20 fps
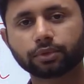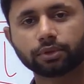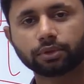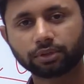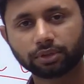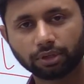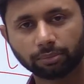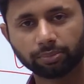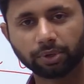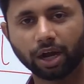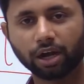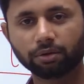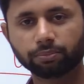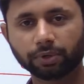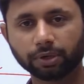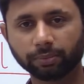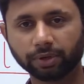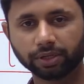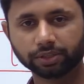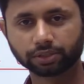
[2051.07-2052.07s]
the plant
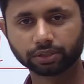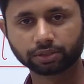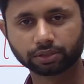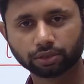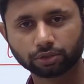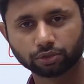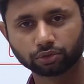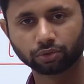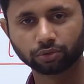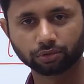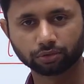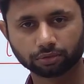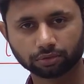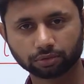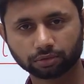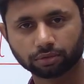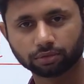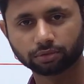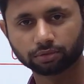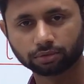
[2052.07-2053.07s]
premises. So
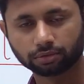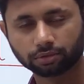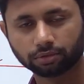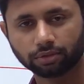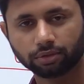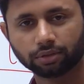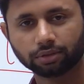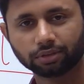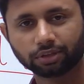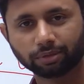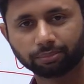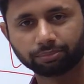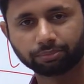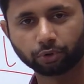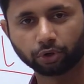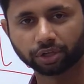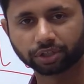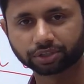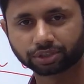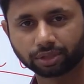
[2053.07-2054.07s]
the
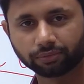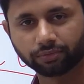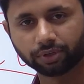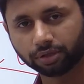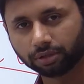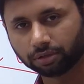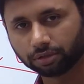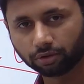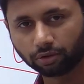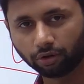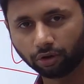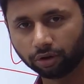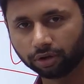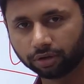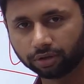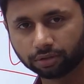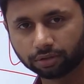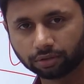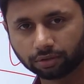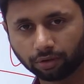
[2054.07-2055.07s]
production will
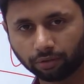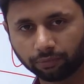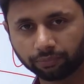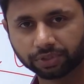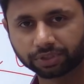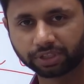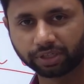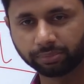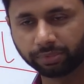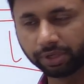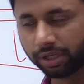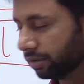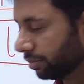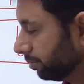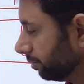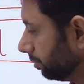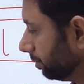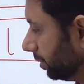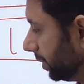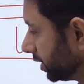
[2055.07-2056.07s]
obviously
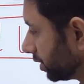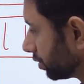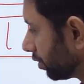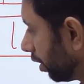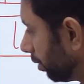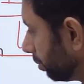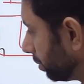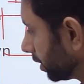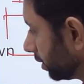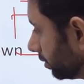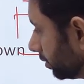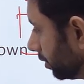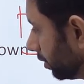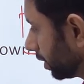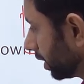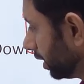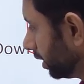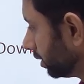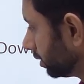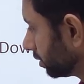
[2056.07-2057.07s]
be stopped.
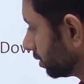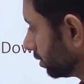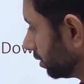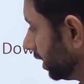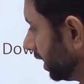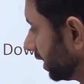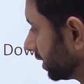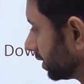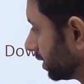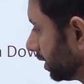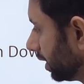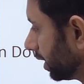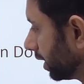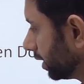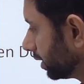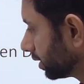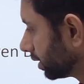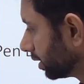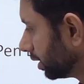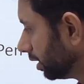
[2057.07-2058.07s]
Okay, so next thing
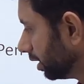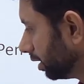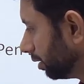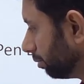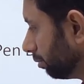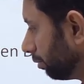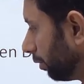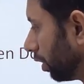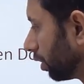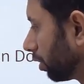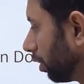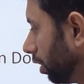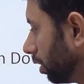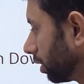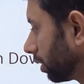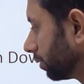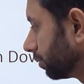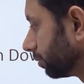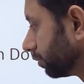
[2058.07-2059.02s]
is boycott.